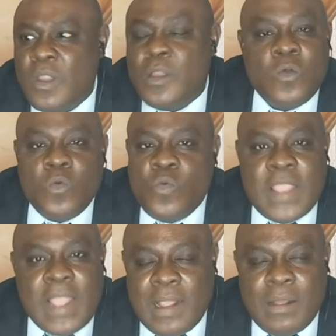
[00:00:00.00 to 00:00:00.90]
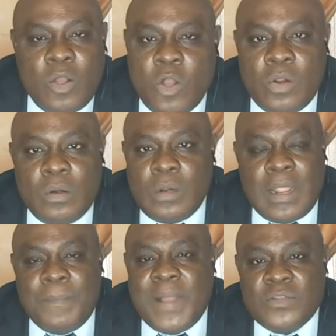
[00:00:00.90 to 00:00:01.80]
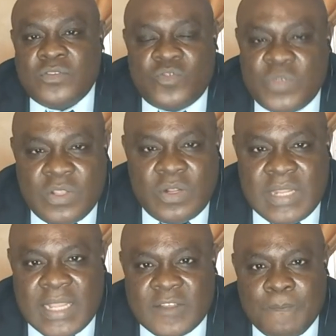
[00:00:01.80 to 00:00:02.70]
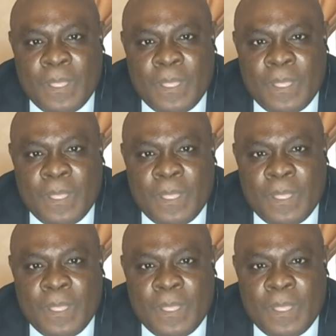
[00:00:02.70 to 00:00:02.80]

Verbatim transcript: Mm -hmm. We are all about doing all that.